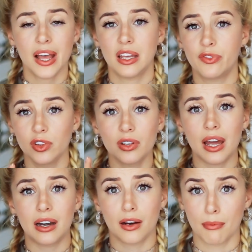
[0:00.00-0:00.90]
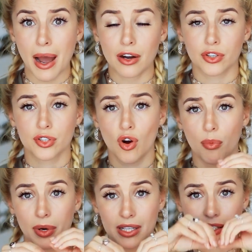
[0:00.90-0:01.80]
If you look at it on a
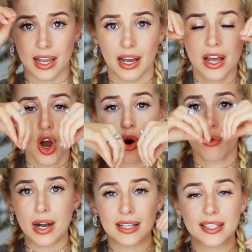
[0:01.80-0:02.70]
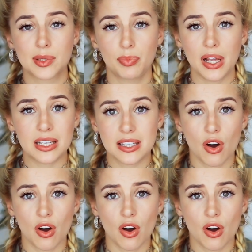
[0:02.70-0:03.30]
microscope and it's like already split,